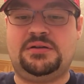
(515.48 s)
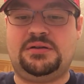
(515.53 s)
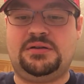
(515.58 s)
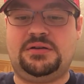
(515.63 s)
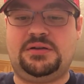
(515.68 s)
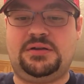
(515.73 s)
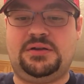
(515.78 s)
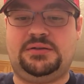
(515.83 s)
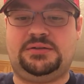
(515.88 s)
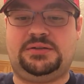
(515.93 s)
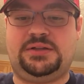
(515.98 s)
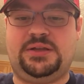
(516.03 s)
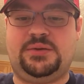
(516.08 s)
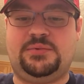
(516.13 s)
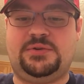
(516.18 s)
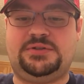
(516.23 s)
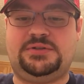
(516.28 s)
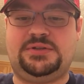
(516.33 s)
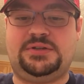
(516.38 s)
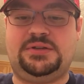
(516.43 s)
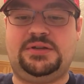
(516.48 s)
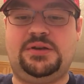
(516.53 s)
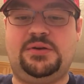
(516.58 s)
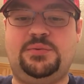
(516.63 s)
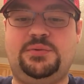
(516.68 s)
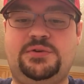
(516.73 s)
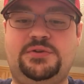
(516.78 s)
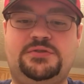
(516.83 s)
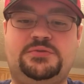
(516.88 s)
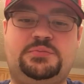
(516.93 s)
Unlimited
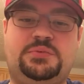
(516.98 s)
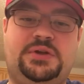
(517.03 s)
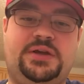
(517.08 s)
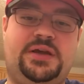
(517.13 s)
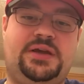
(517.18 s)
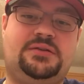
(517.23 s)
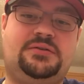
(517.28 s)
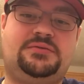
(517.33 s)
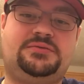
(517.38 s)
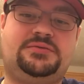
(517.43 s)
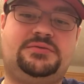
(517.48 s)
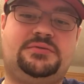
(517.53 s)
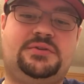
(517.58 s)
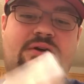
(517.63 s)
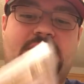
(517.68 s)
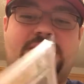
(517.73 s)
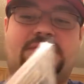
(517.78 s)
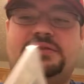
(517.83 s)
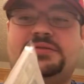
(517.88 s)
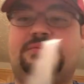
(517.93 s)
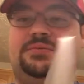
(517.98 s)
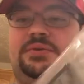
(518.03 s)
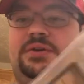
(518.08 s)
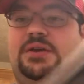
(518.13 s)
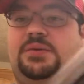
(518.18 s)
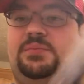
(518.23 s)
Goku's Plan Ultra Rare. This one came